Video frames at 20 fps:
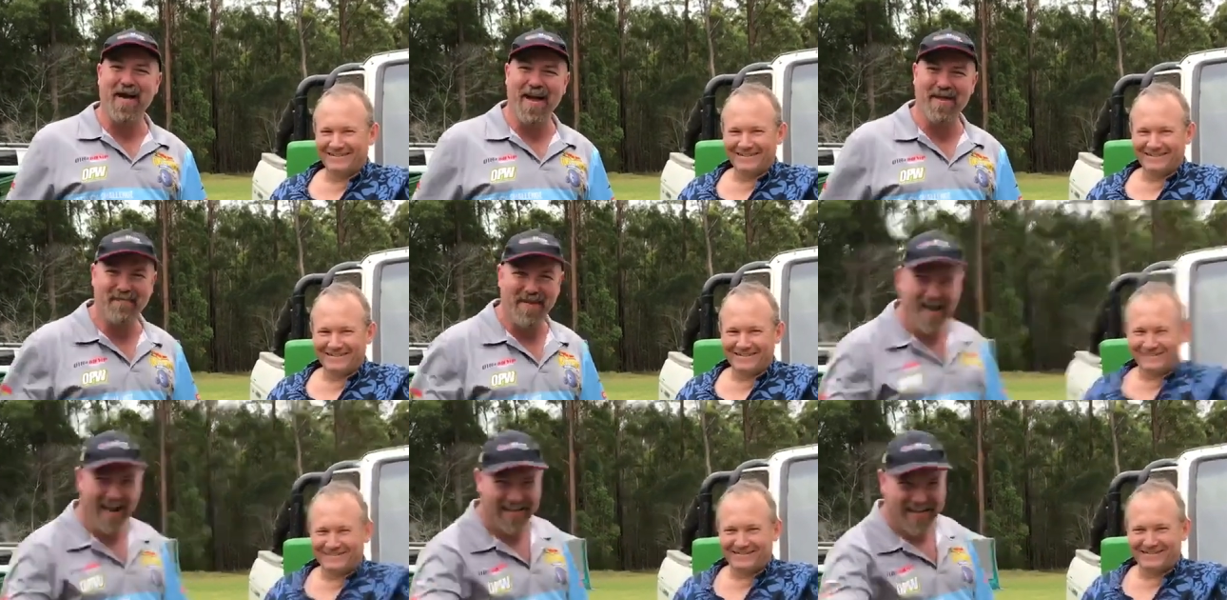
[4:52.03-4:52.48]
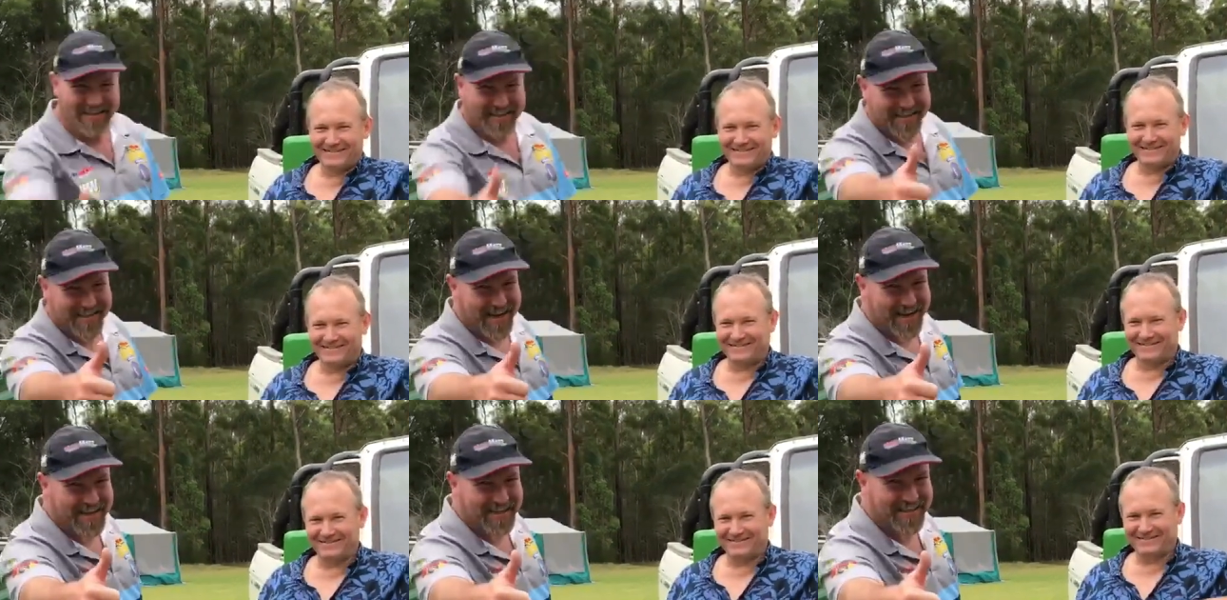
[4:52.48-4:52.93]
Speaker 1: Mad Matt.
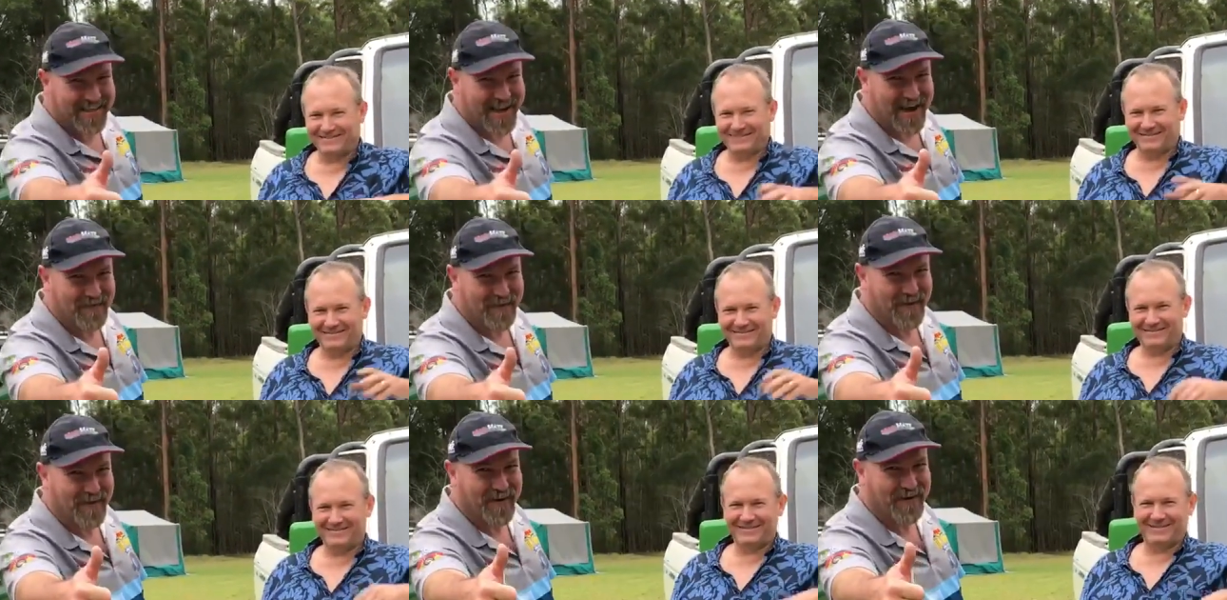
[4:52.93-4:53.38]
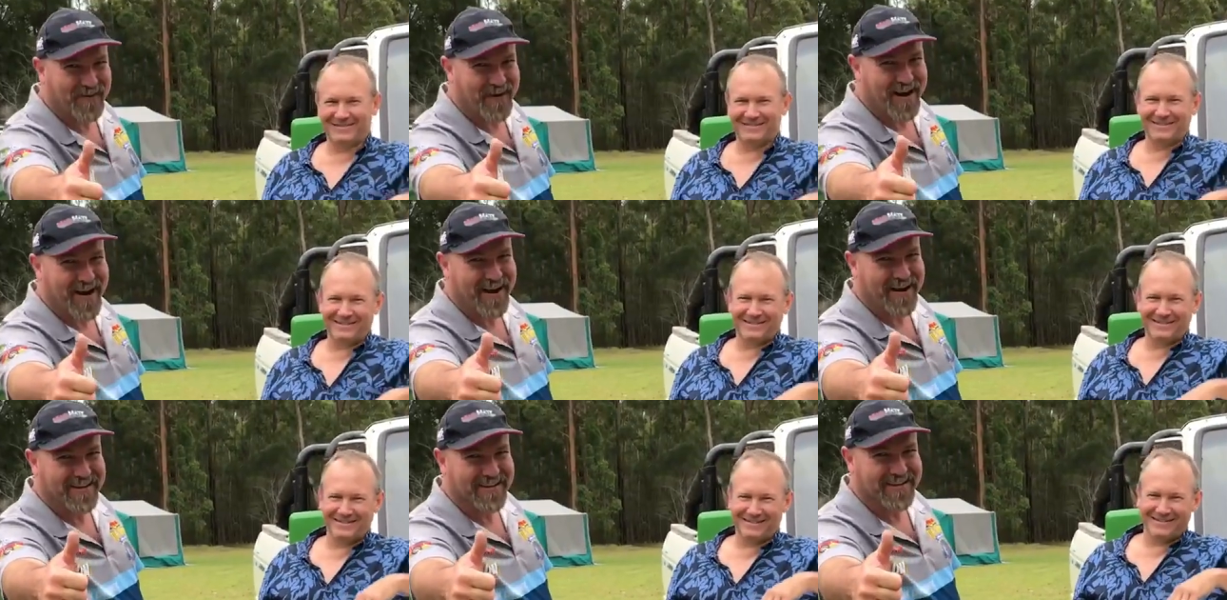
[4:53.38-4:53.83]
Stay safe on the
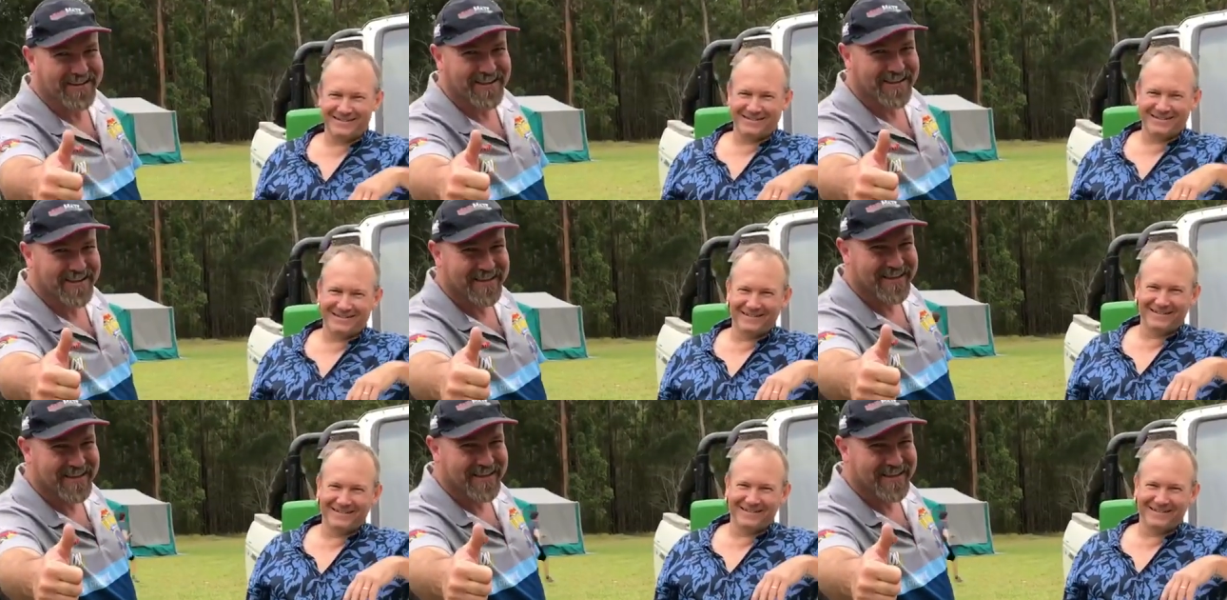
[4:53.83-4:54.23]
trails.